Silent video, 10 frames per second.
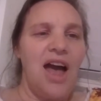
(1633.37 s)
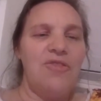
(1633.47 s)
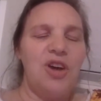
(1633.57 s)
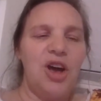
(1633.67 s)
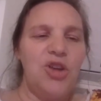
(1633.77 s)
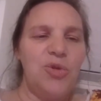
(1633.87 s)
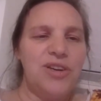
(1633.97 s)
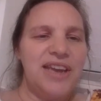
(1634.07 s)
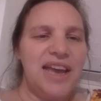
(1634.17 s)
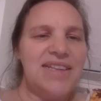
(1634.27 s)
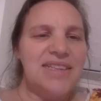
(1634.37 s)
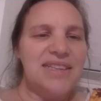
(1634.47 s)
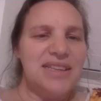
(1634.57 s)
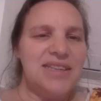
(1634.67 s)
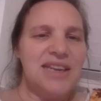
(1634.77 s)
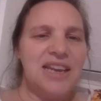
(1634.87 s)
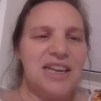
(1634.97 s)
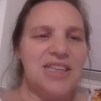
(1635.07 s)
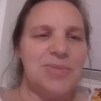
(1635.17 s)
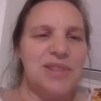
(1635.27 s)
I've got your desk, said
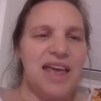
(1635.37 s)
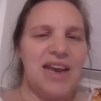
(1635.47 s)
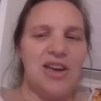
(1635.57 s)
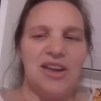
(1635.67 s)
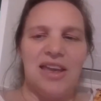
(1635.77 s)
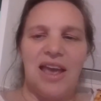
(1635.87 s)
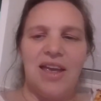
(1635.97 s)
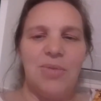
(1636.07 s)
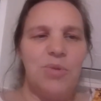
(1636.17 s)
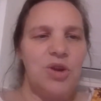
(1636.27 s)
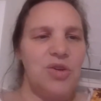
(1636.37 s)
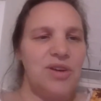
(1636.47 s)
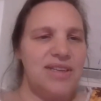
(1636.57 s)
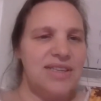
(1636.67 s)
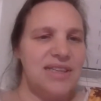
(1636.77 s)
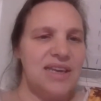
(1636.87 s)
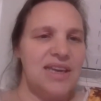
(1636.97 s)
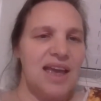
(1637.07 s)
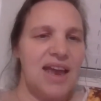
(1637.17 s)
Elizabeth Ann, looking at him curiously,